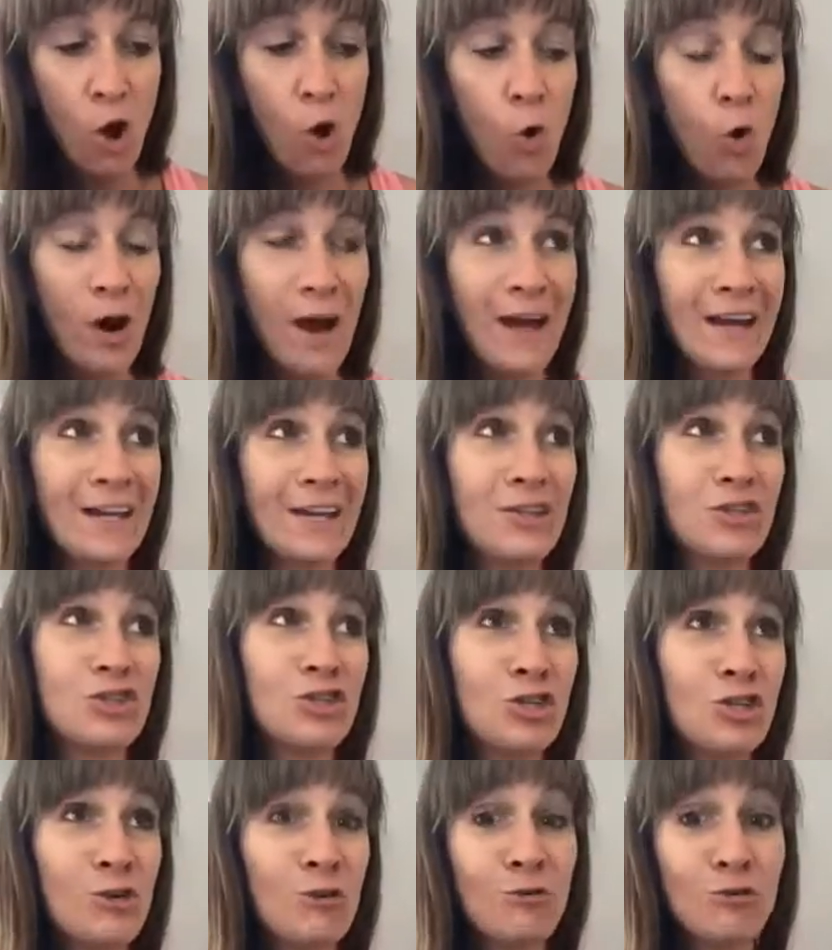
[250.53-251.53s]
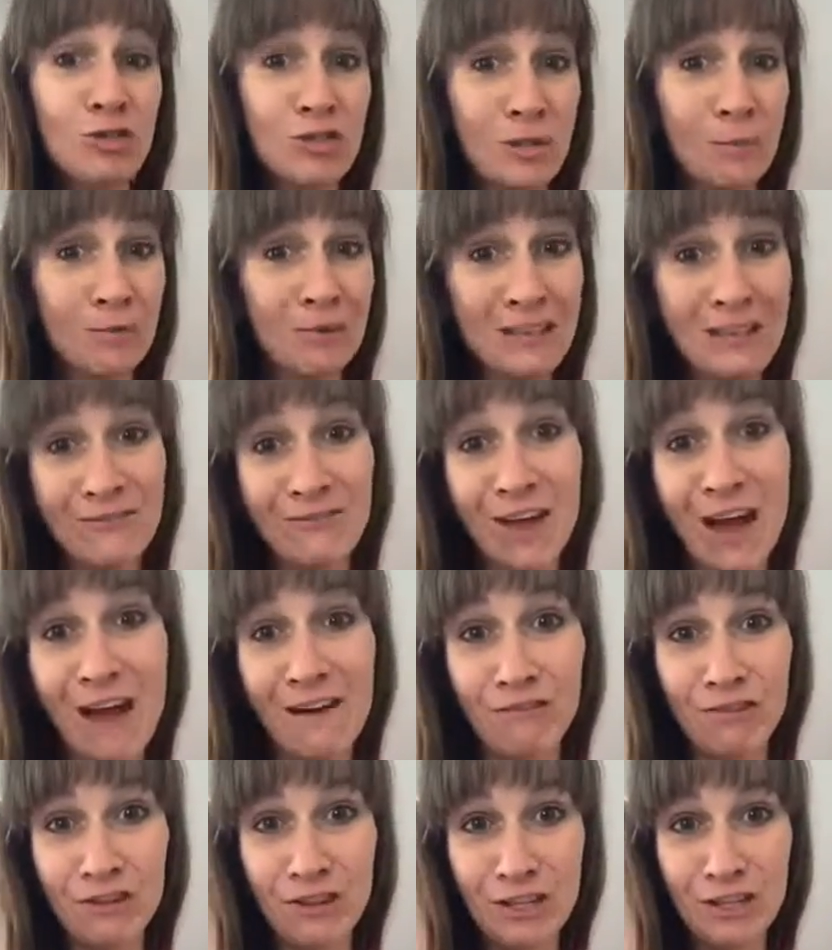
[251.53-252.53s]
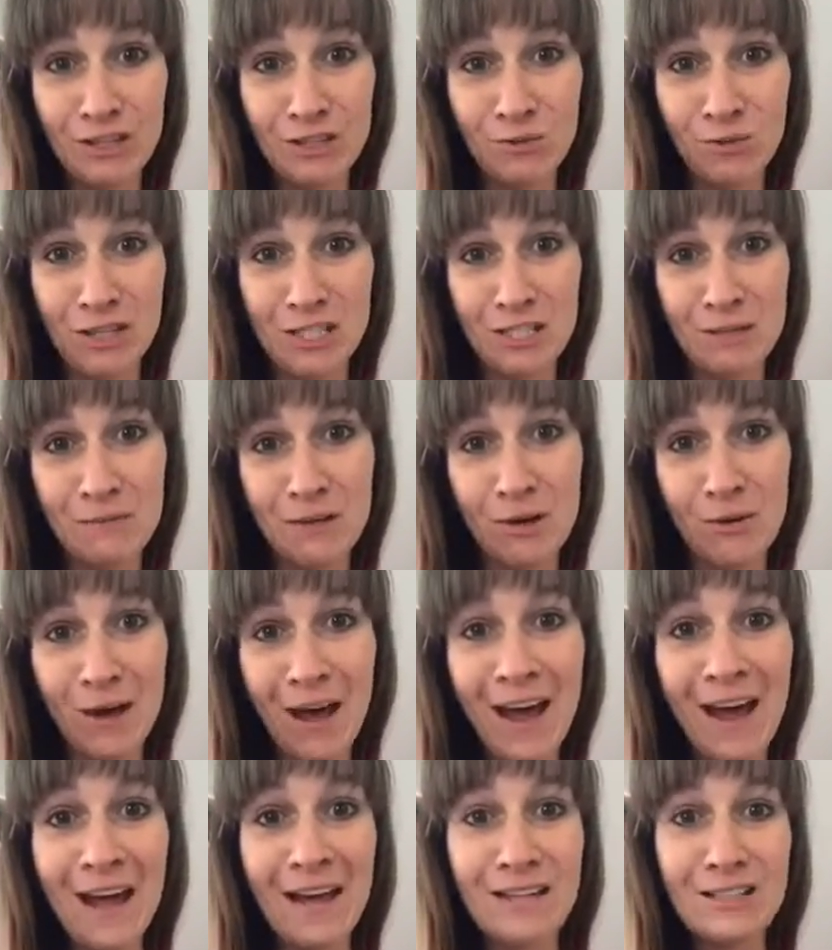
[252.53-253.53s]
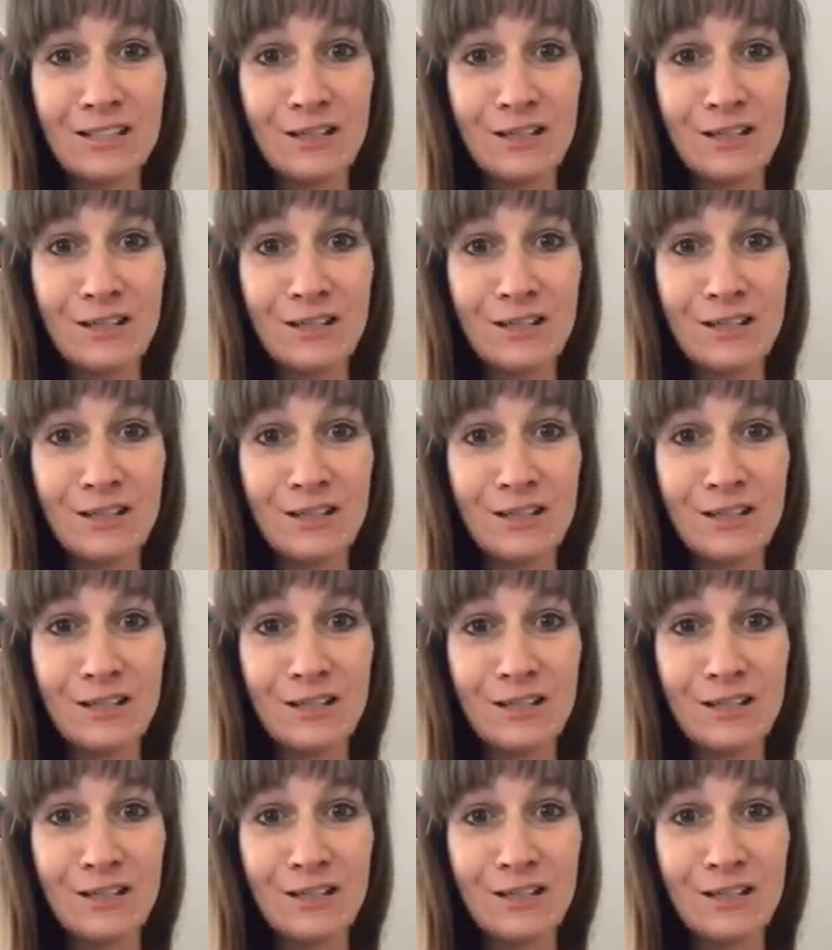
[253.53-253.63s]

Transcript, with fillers: or I can choose to believe that everything is going to be okay.